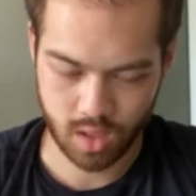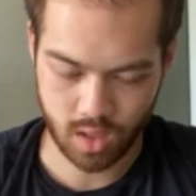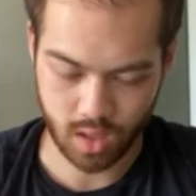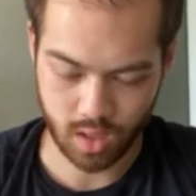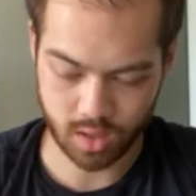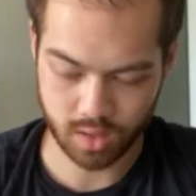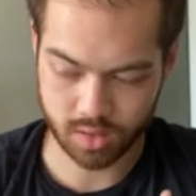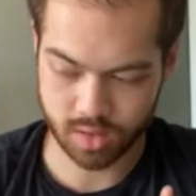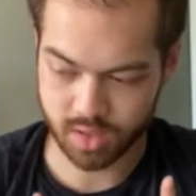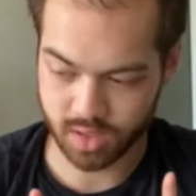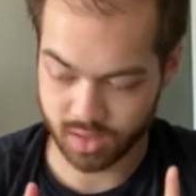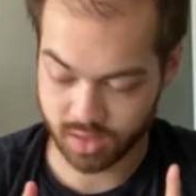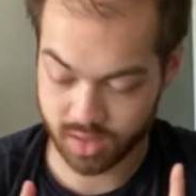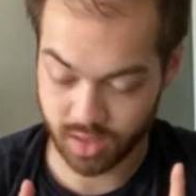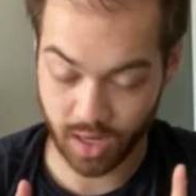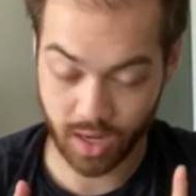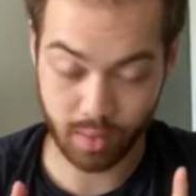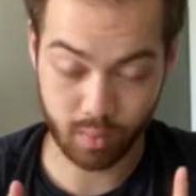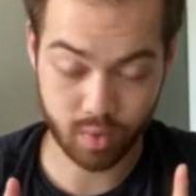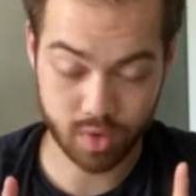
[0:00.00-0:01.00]
And since
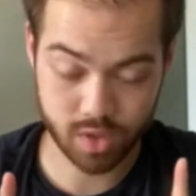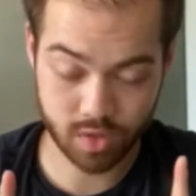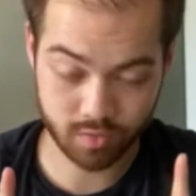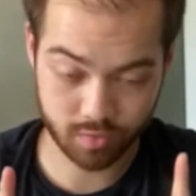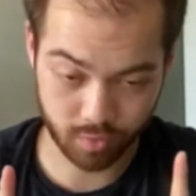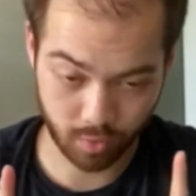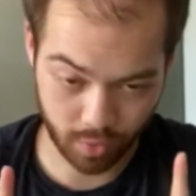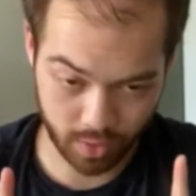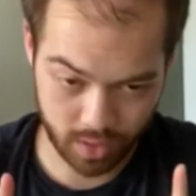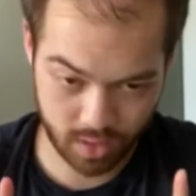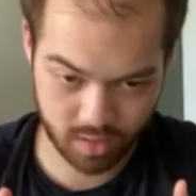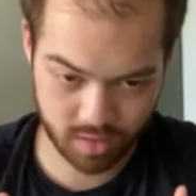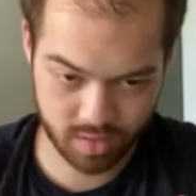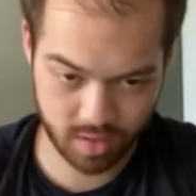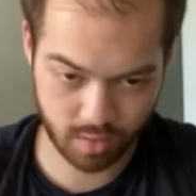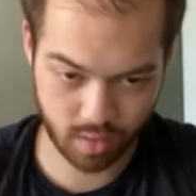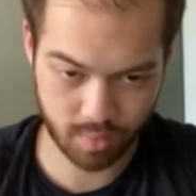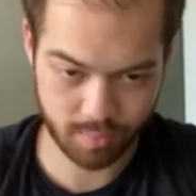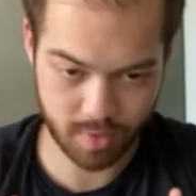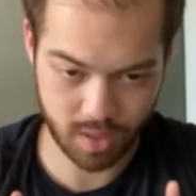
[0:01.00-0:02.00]
I was avoiding
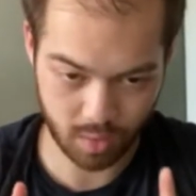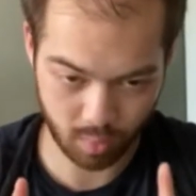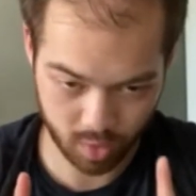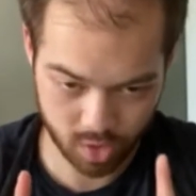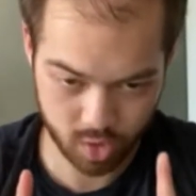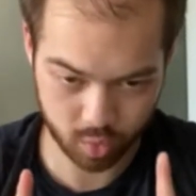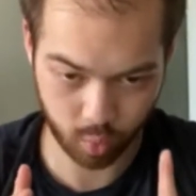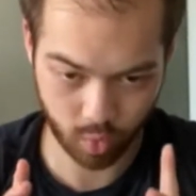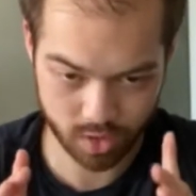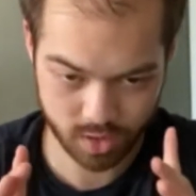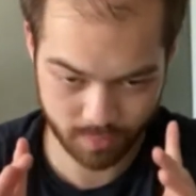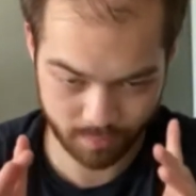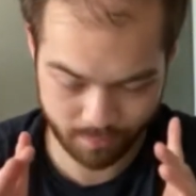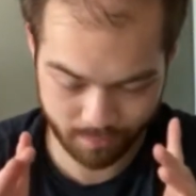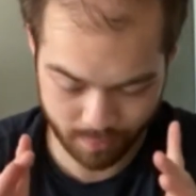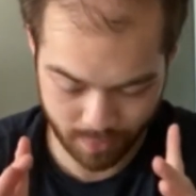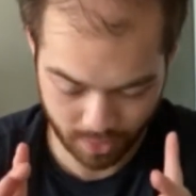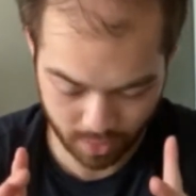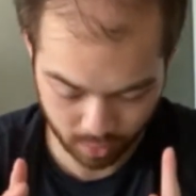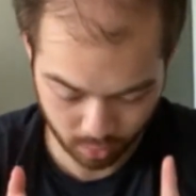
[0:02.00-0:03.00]
therapy, which was
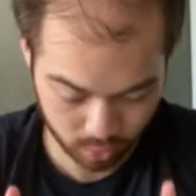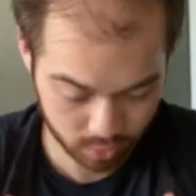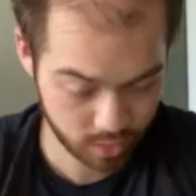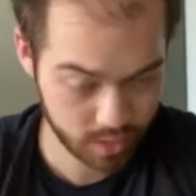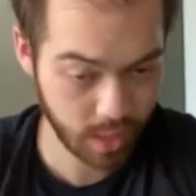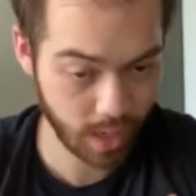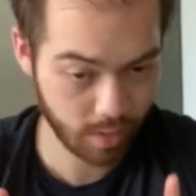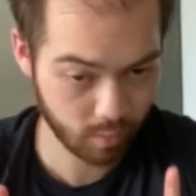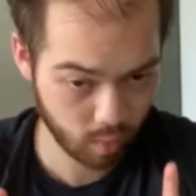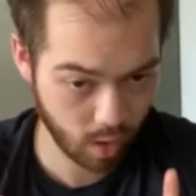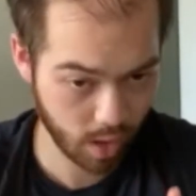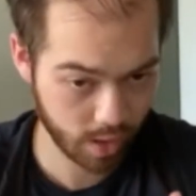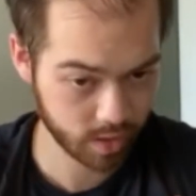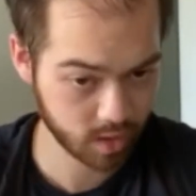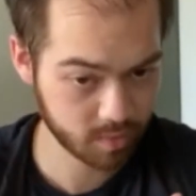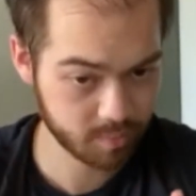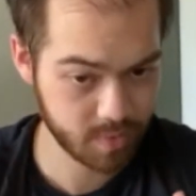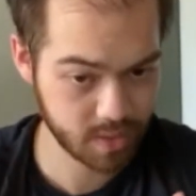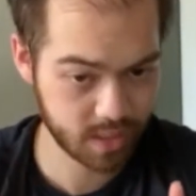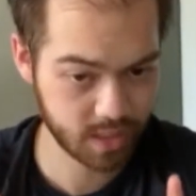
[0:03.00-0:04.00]
bitterly
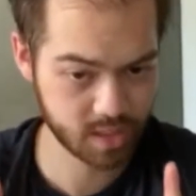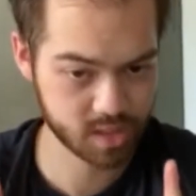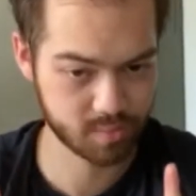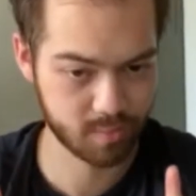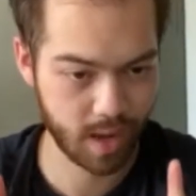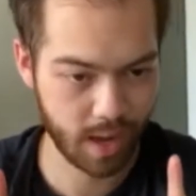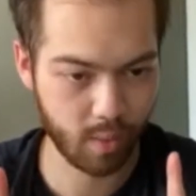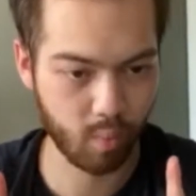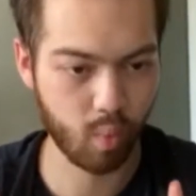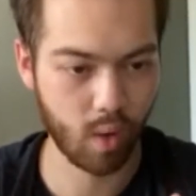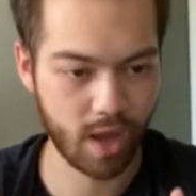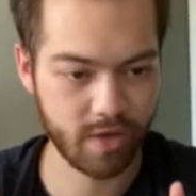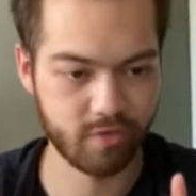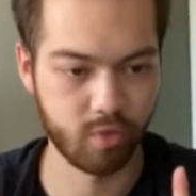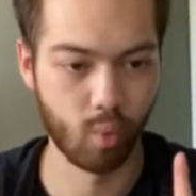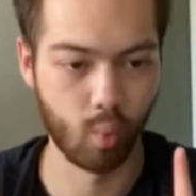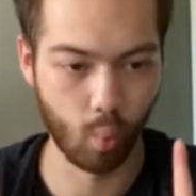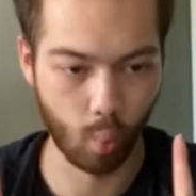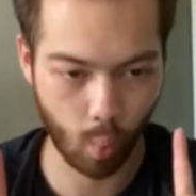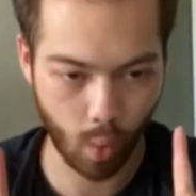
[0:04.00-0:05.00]
ironic because my wife
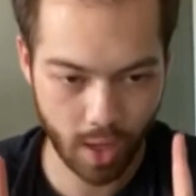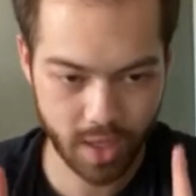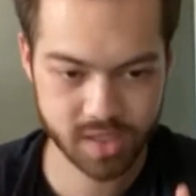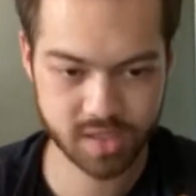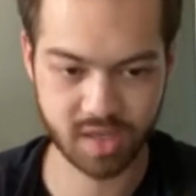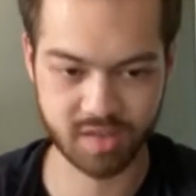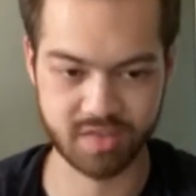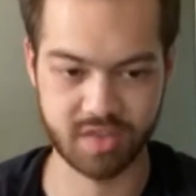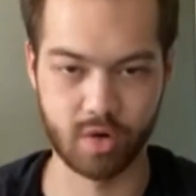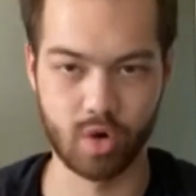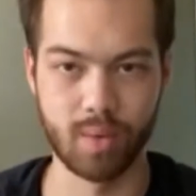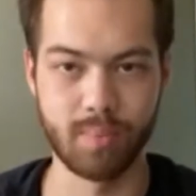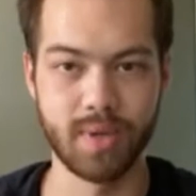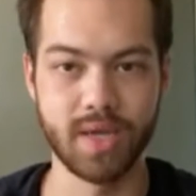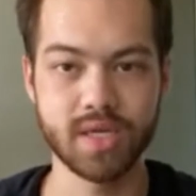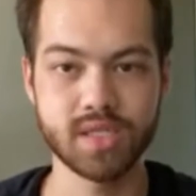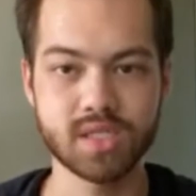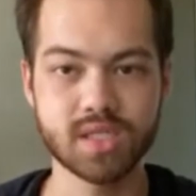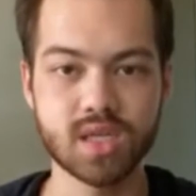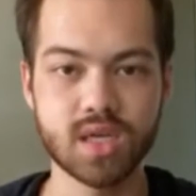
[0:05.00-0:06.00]
was a
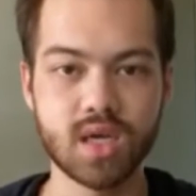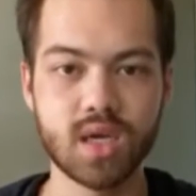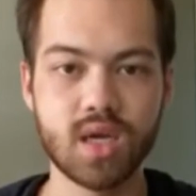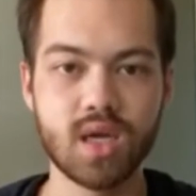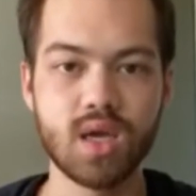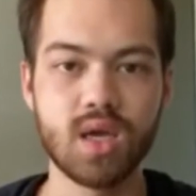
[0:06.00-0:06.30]
therapist,